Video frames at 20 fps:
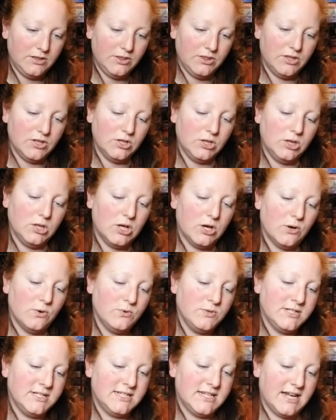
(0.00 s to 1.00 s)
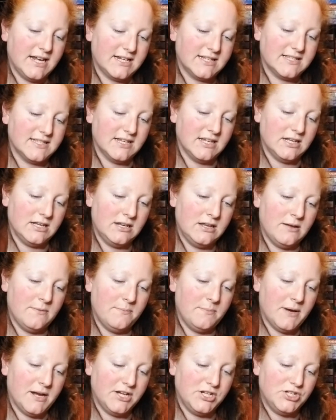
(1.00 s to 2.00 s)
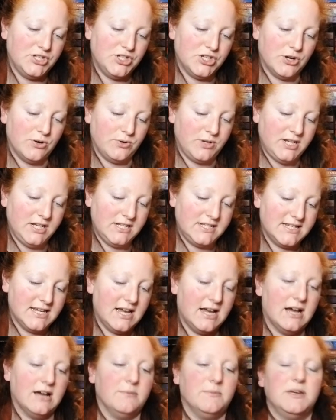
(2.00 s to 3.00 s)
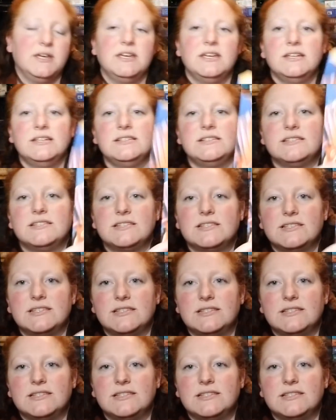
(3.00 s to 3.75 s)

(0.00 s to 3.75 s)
The Lone Texan by Jody Thomas.